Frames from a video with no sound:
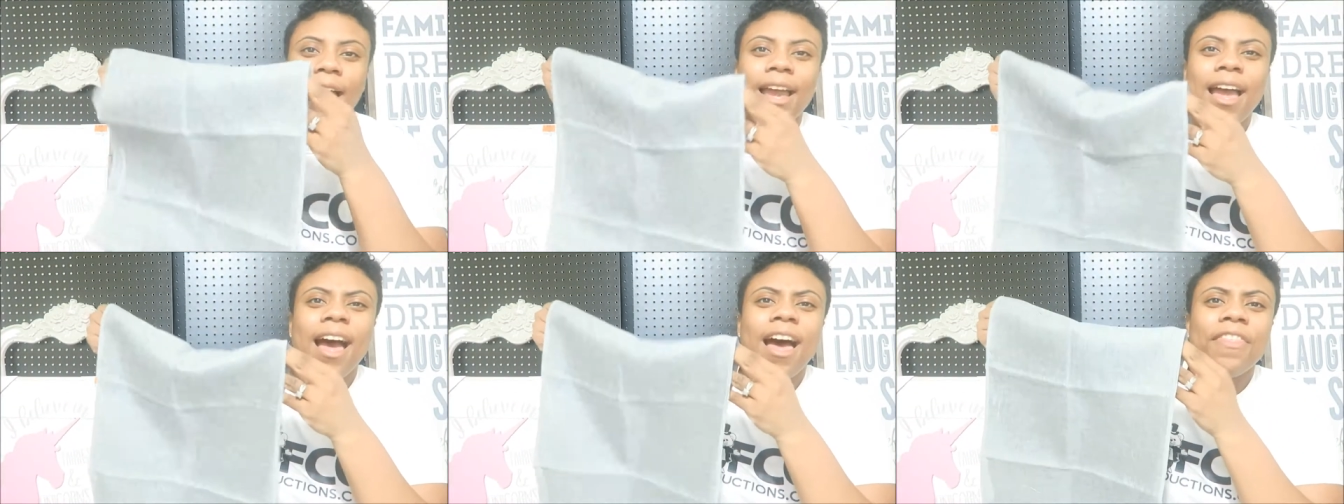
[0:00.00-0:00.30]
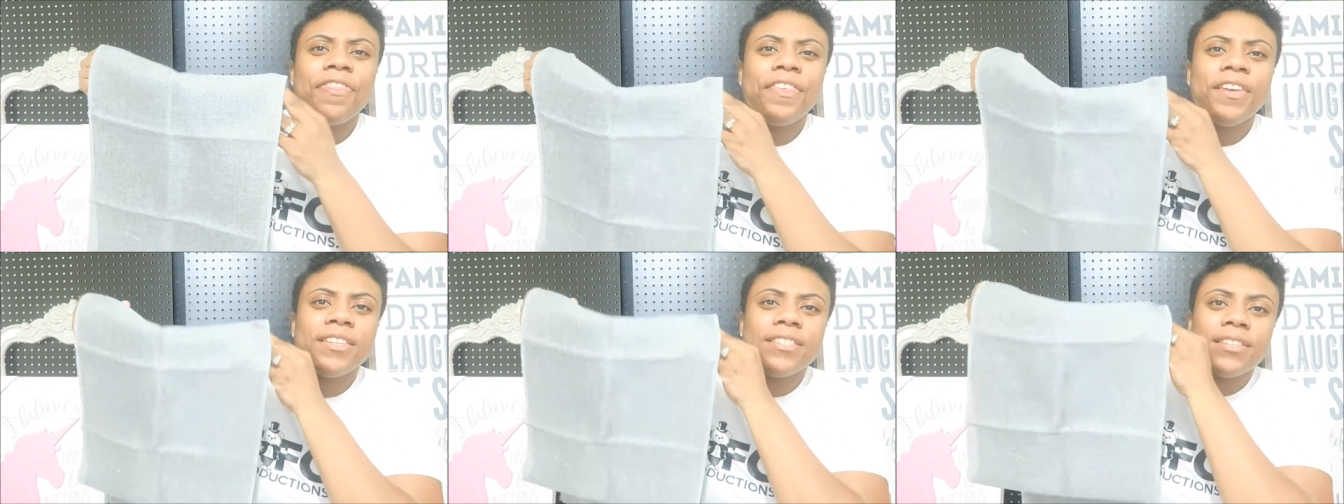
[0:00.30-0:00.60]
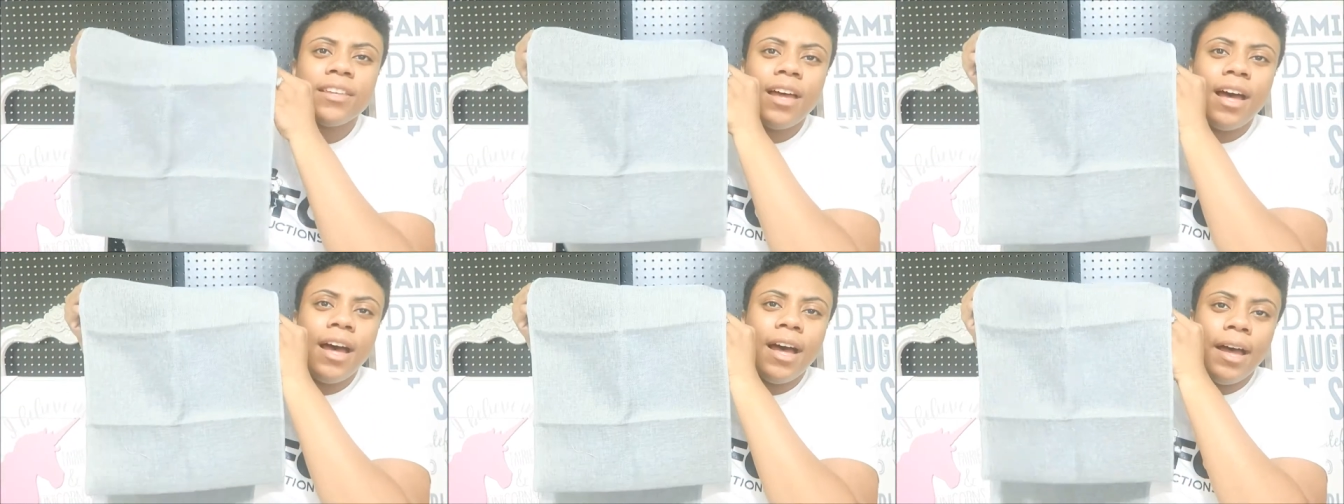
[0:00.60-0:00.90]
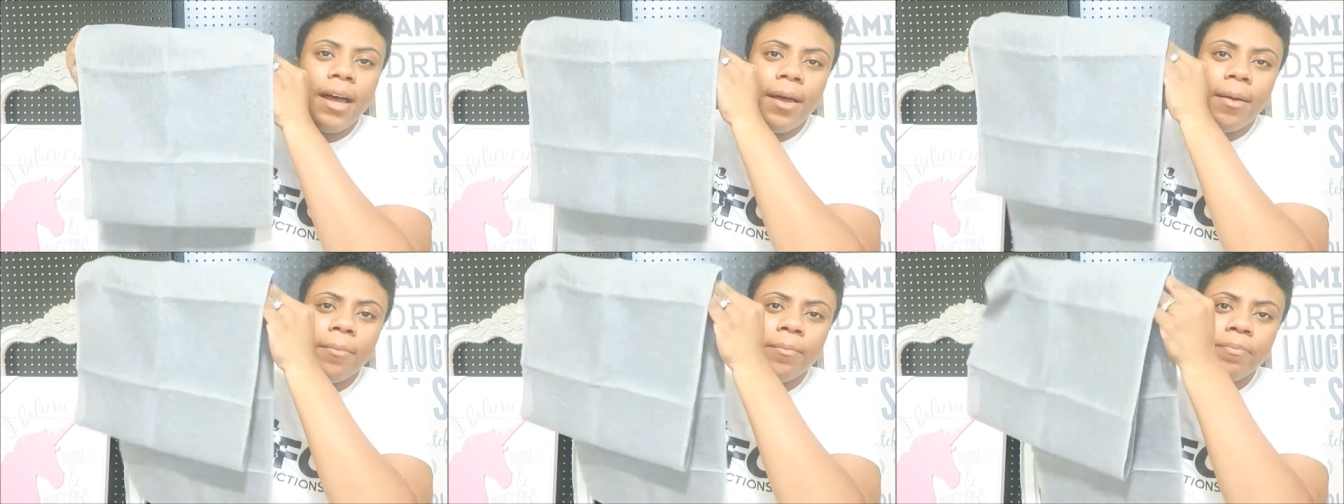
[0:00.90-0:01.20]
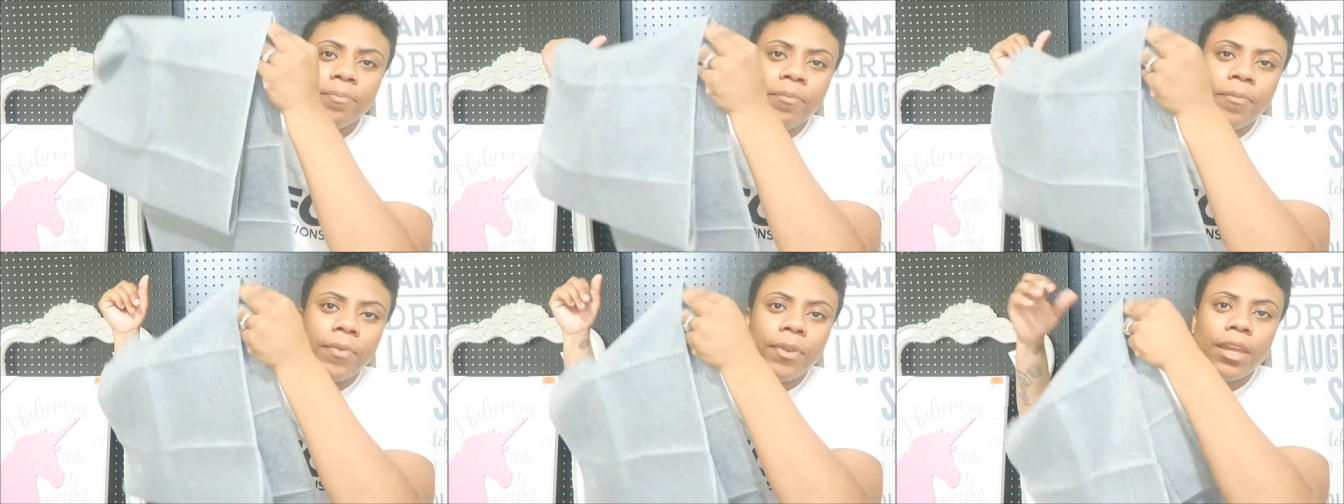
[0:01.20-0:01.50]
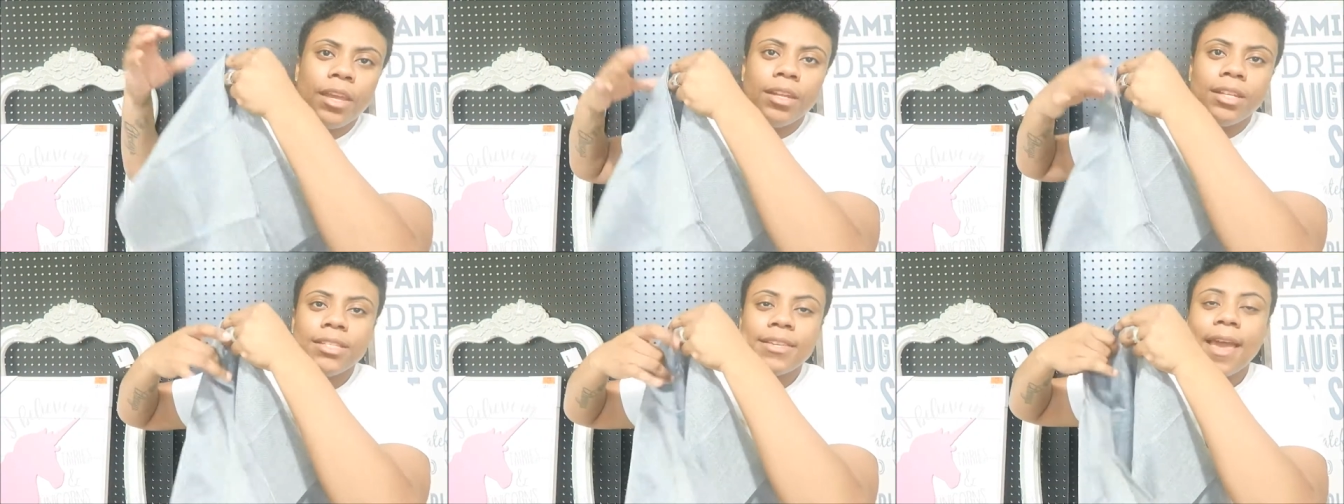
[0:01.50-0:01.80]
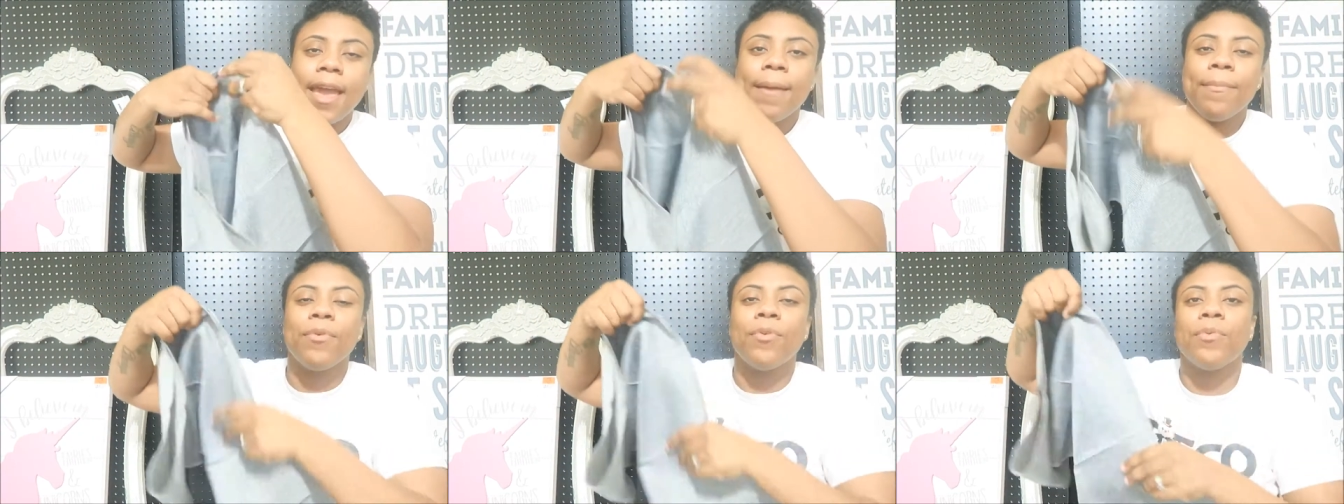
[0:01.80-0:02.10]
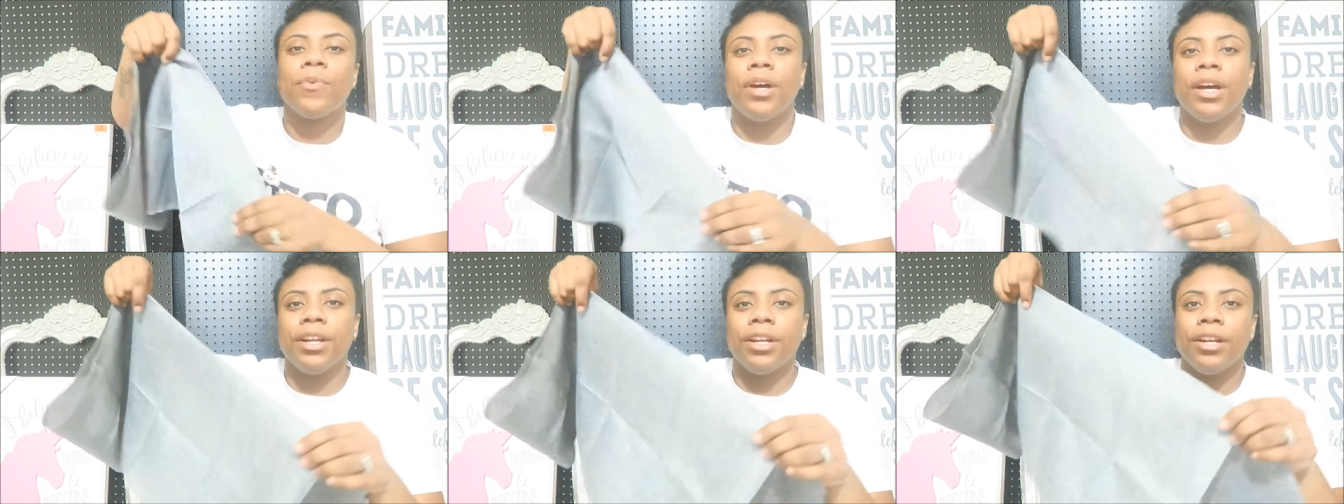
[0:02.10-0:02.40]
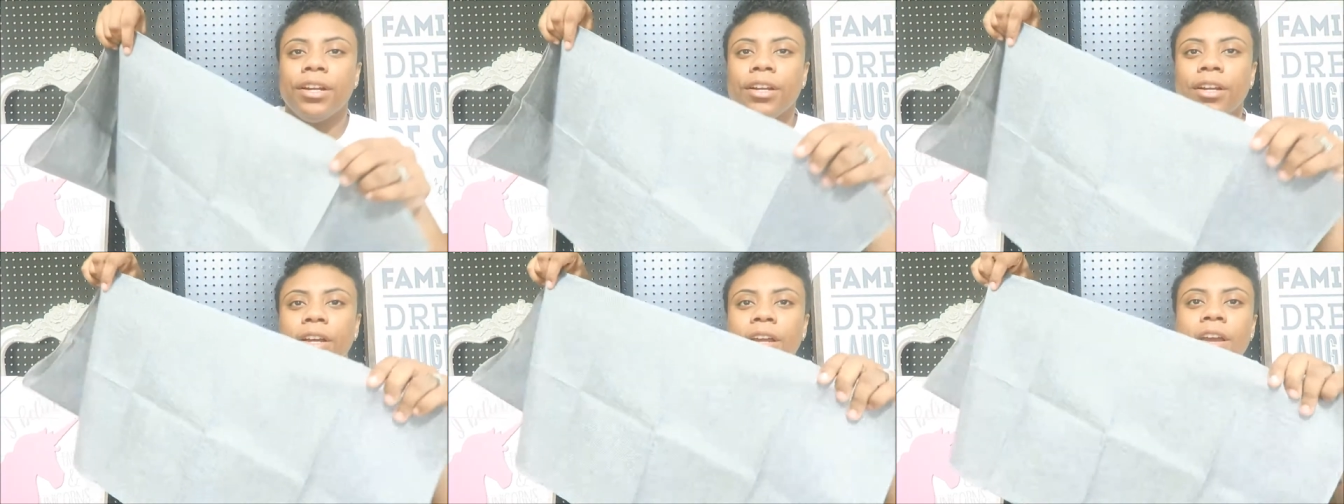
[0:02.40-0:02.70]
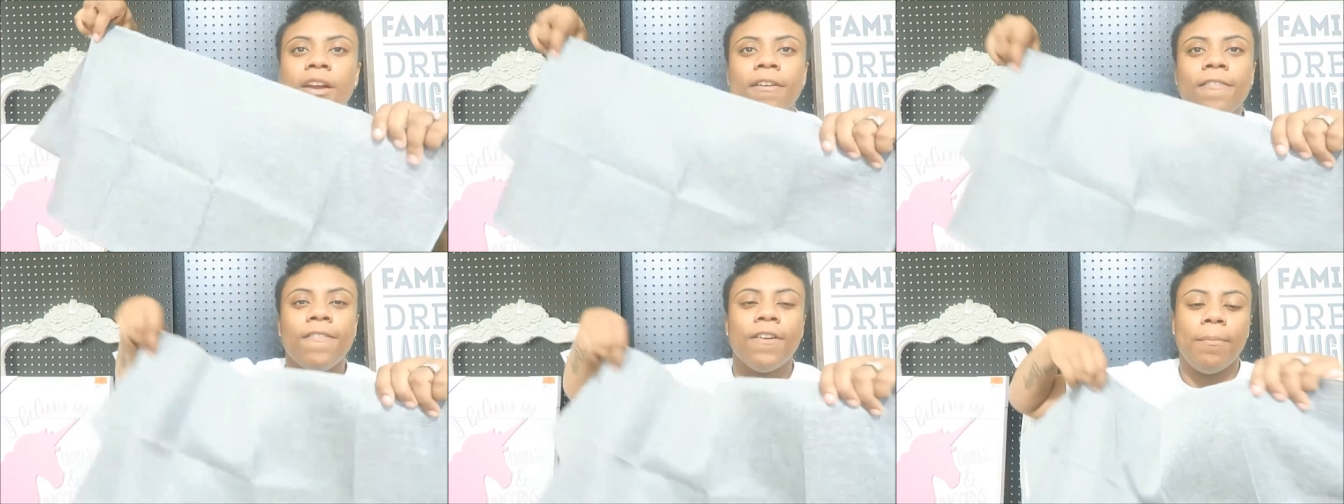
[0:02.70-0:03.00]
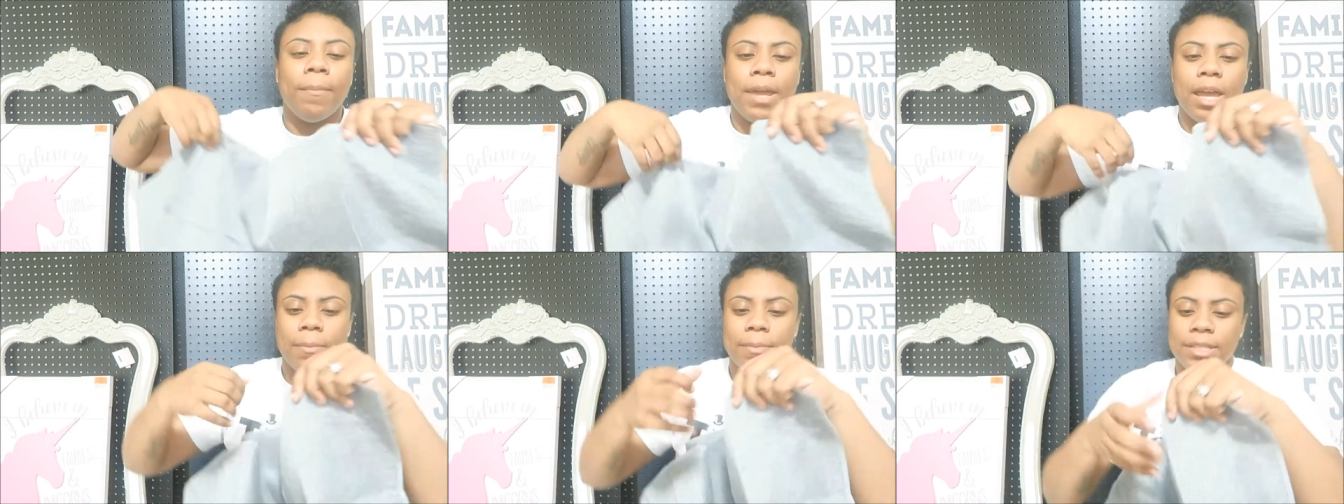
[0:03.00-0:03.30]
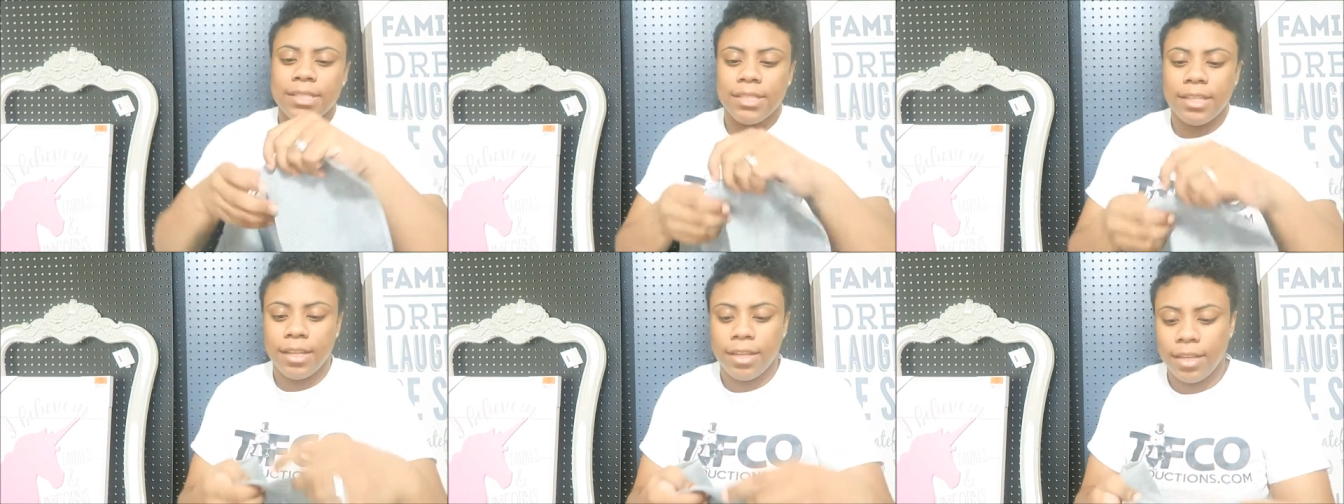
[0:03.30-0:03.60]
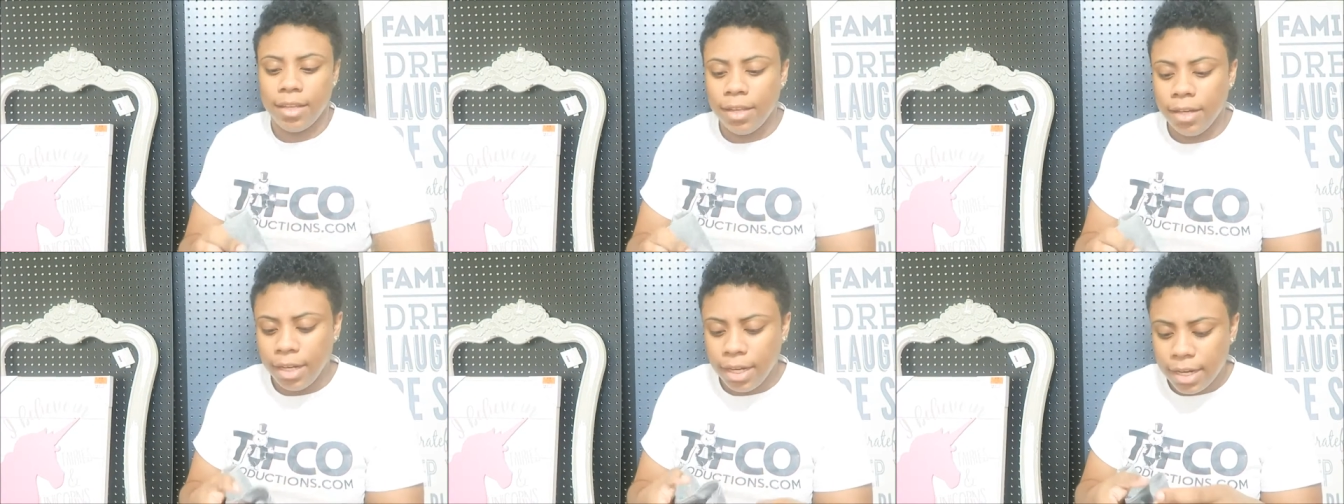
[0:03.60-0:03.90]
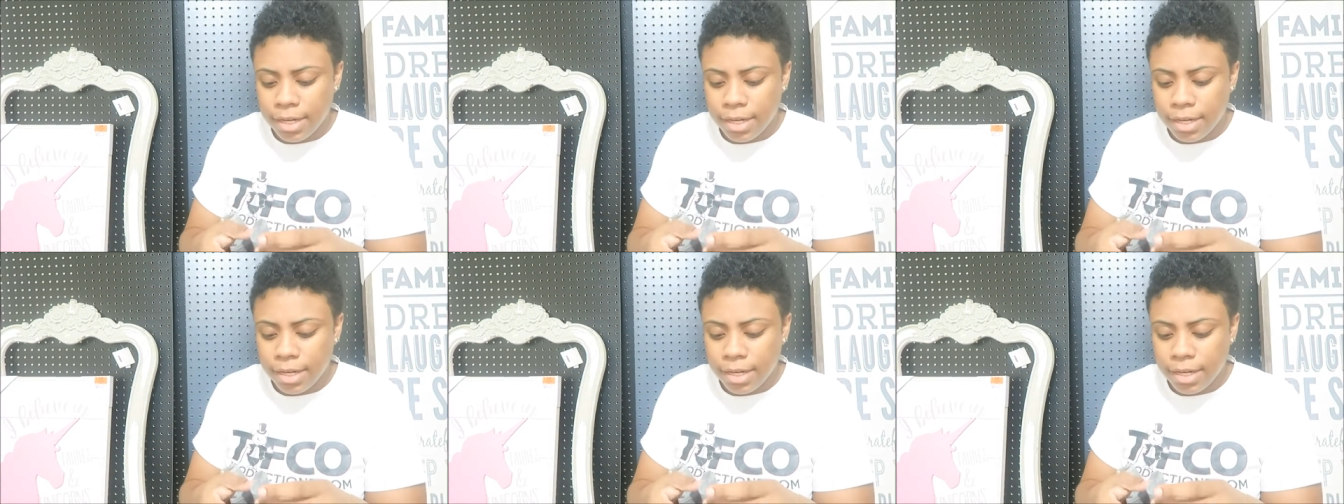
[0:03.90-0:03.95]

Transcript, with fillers: I got this um, table runner from Amazon.